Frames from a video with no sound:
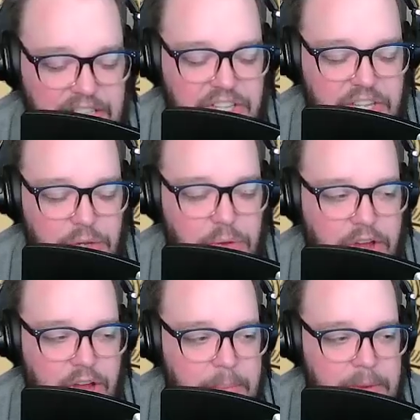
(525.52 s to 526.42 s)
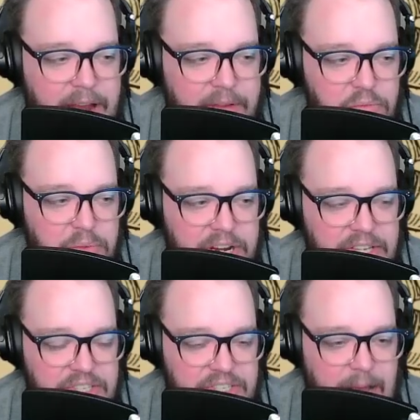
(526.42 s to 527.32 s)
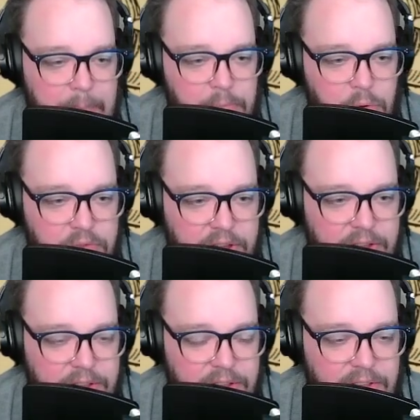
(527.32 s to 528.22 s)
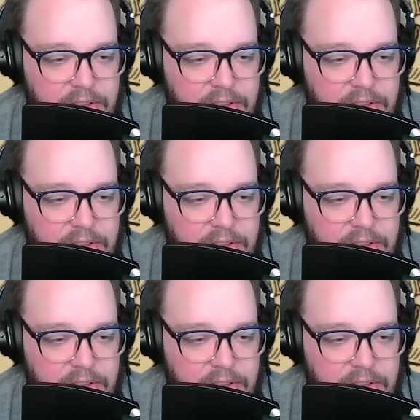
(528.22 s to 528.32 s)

next thing you look up and everybody has stopped moving